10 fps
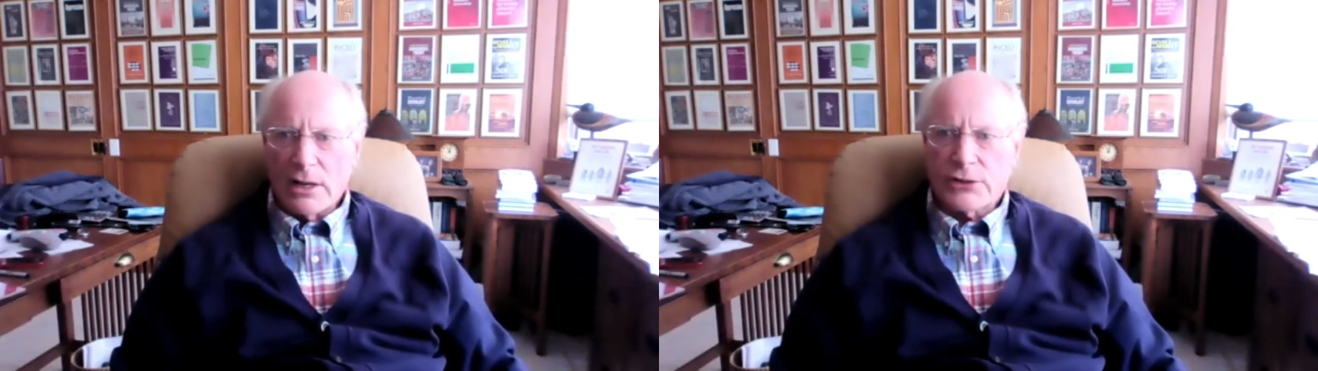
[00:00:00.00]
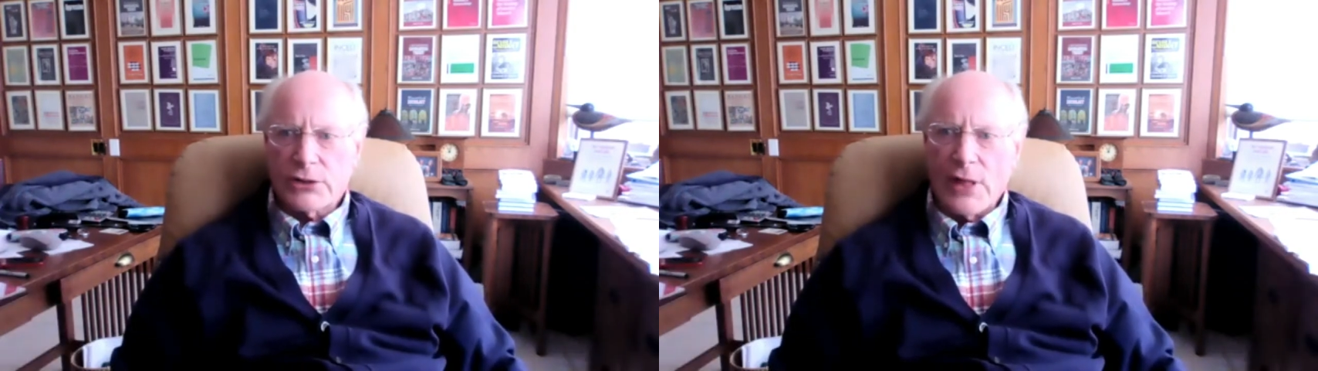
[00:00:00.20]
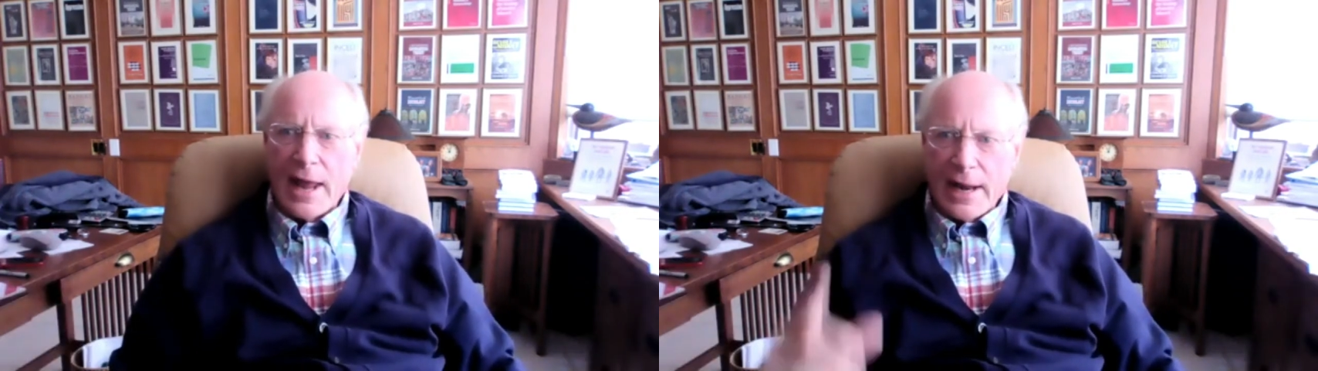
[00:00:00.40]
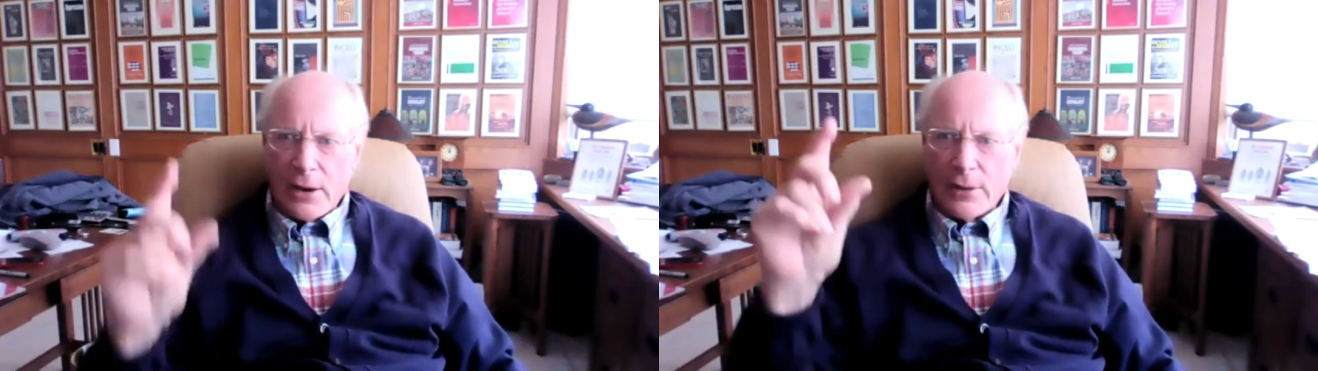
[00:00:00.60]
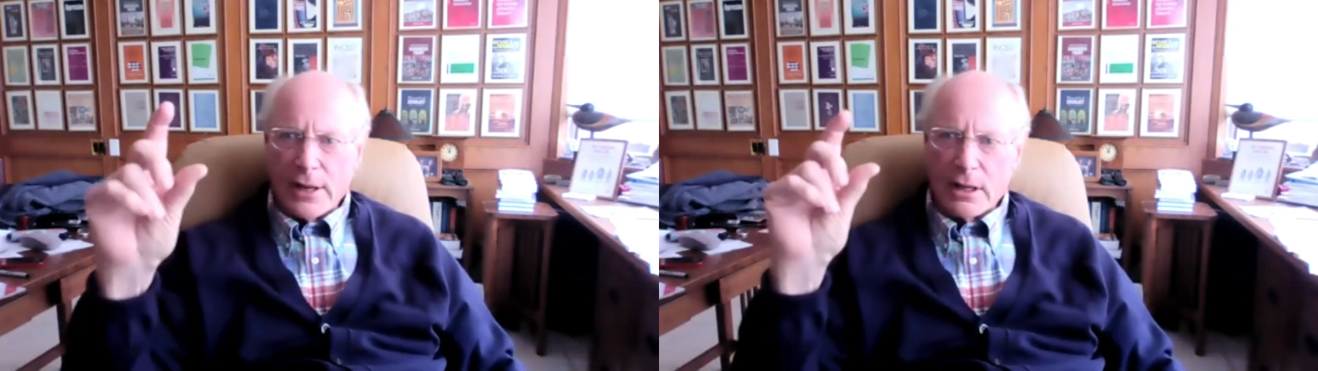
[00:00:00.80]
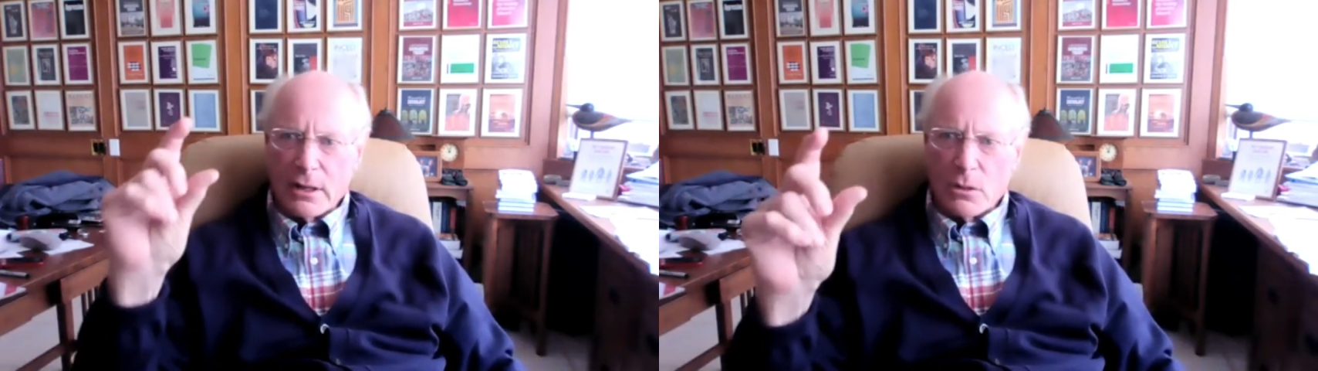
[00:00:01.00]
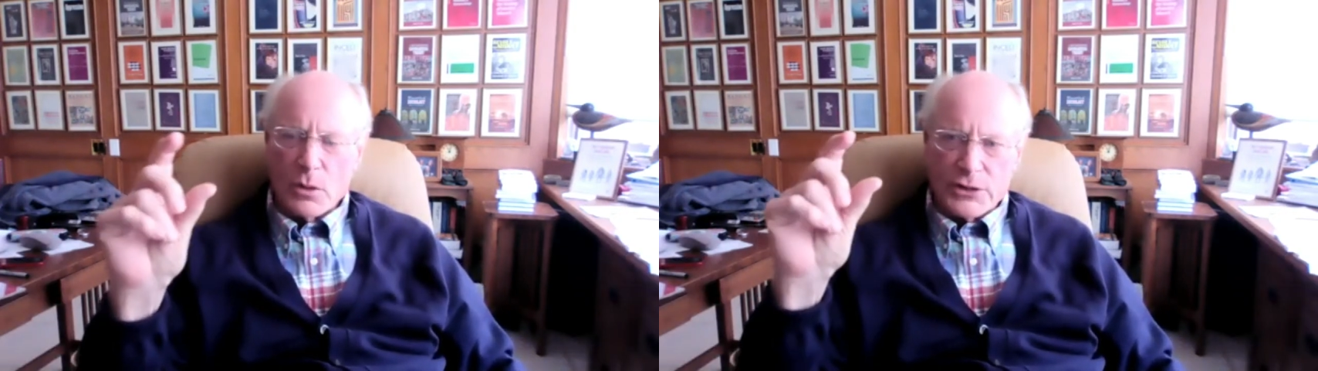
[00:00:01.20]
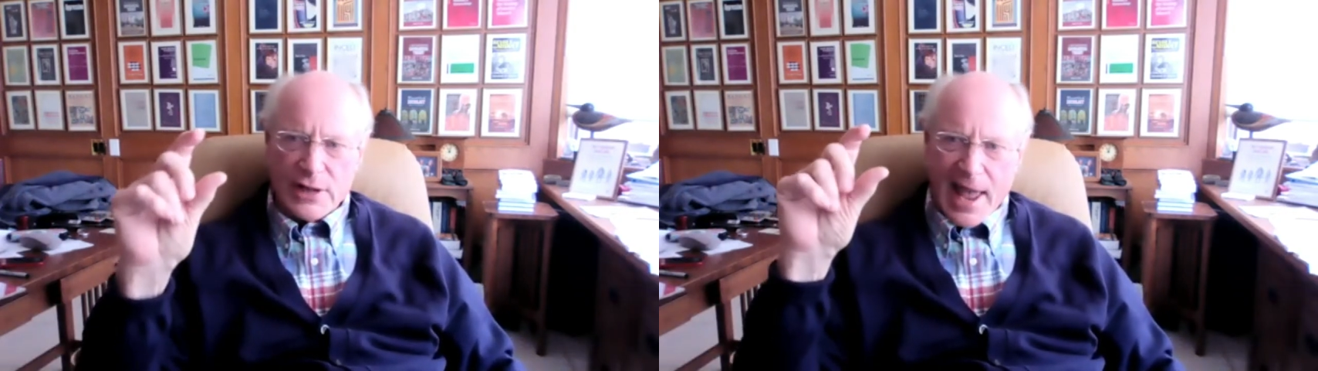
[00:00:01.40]
So that area
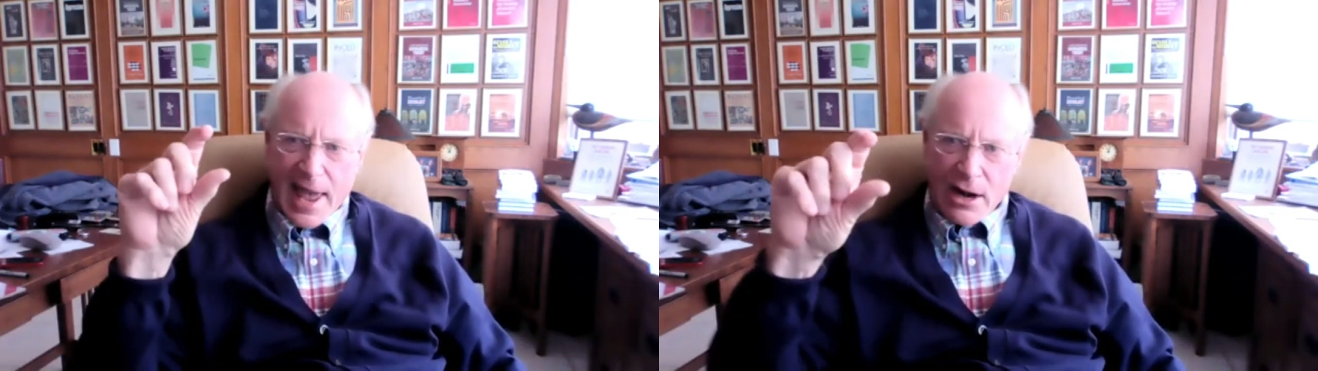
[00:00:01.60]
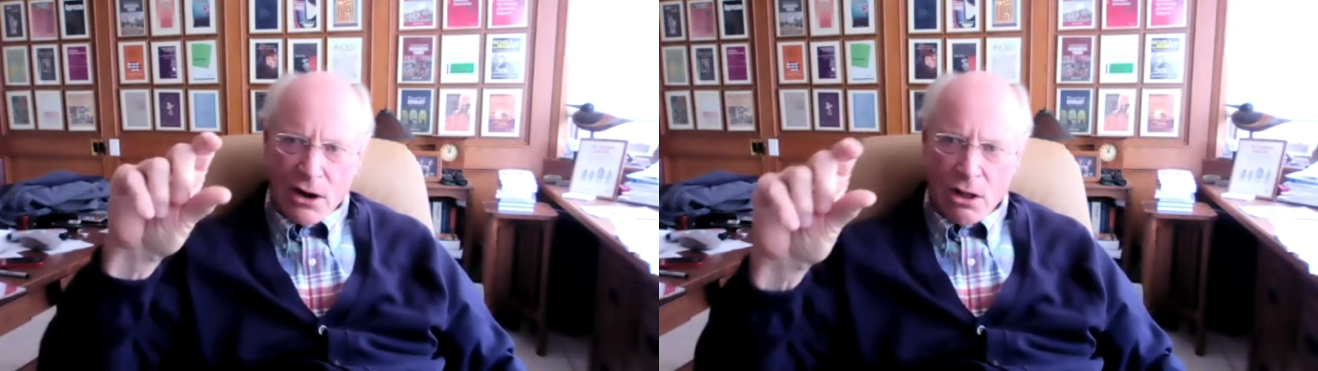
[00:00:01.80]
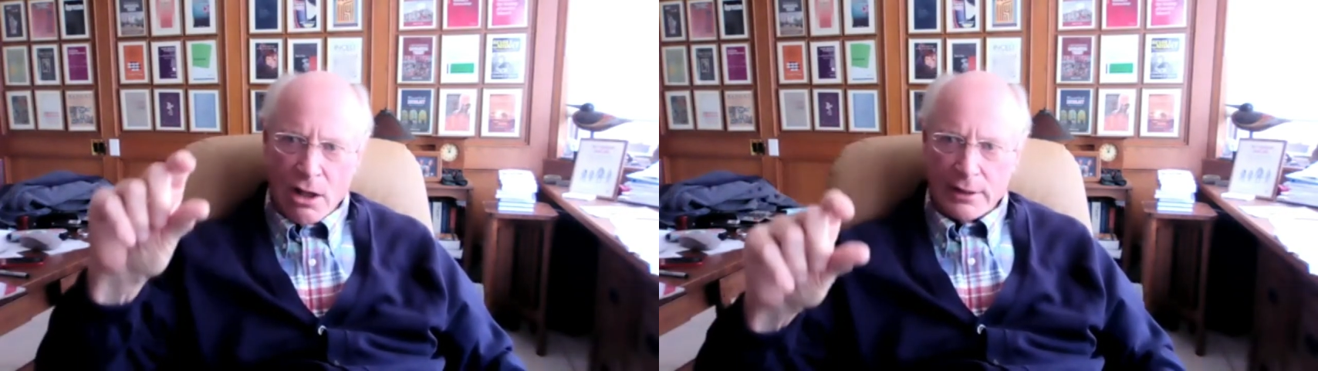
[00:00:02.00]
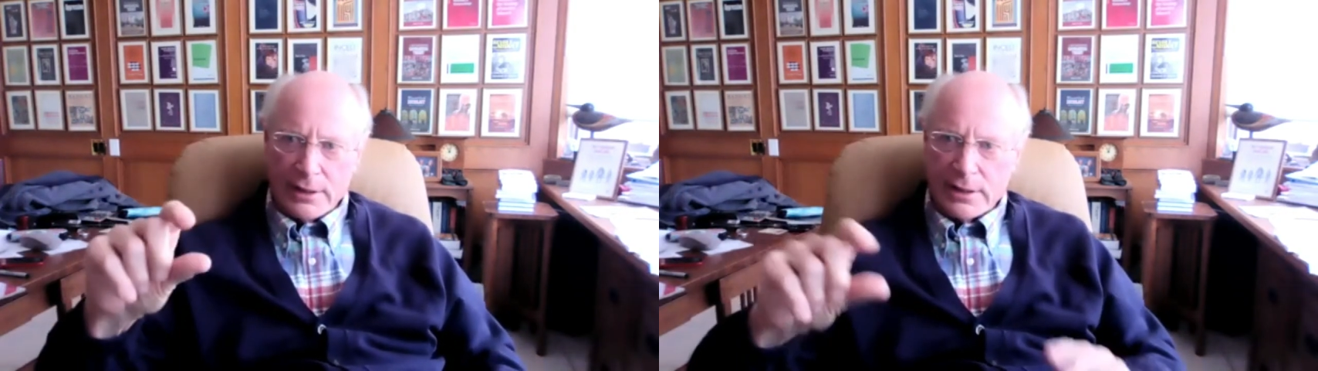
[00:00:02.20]
was added on.